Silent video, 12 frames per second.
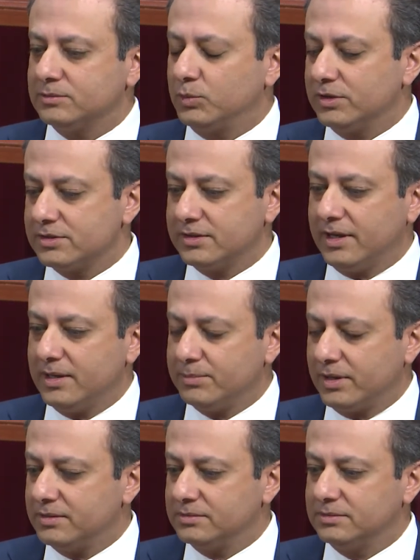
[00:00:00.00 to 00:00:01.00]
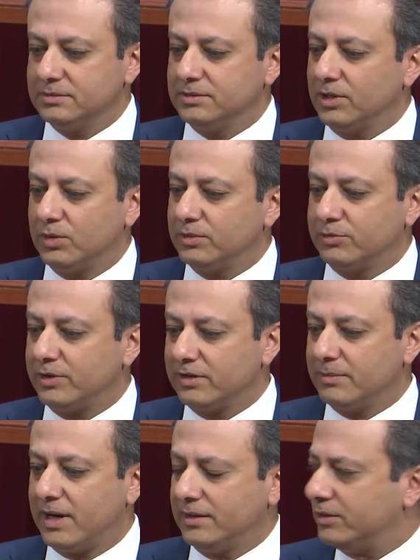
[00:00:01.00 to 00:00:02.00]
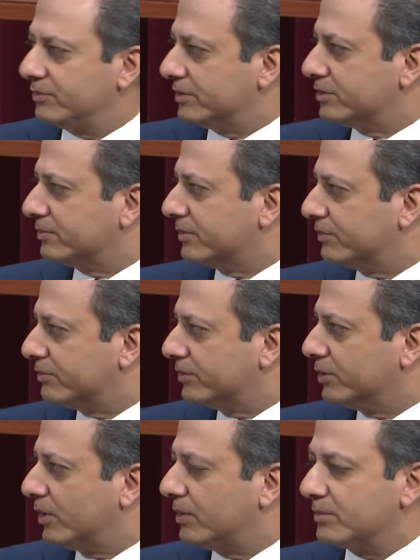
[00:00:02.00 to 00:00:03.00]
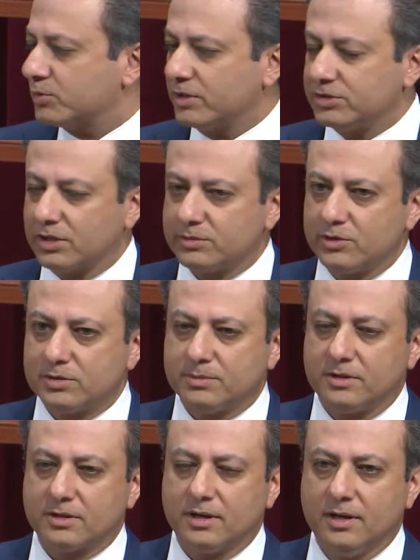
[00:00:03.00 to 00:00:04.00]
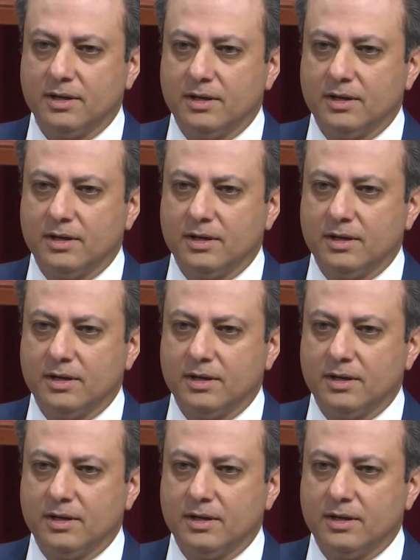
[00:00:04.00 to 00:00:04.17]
We'll see, but you know, a friend of mine, I don't know if, he's a, if you know him as well, Chuck Rosenberg,